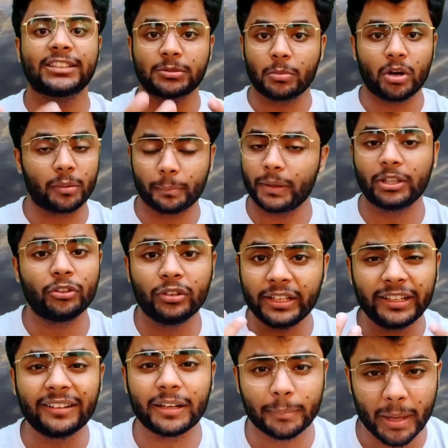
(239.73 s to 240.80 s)

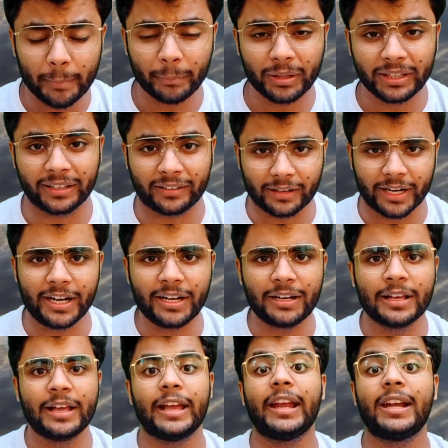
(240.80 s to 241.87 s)
But you didn't remember
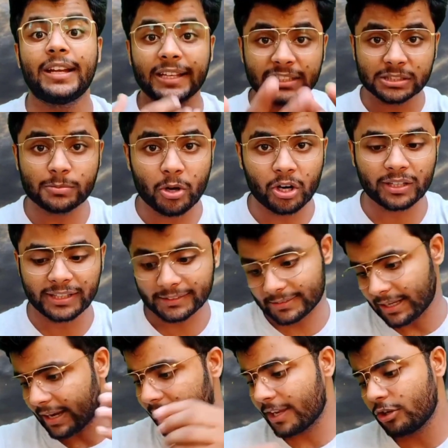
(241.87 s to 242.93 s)
it, right? In next
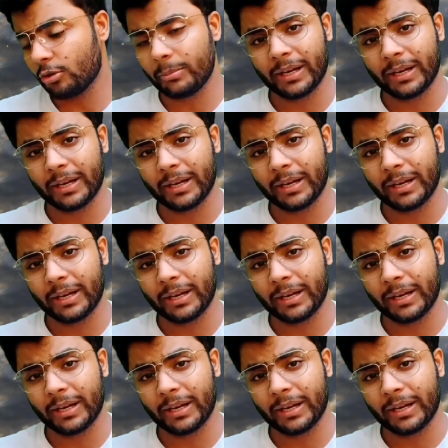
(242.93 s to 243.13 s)
mock test,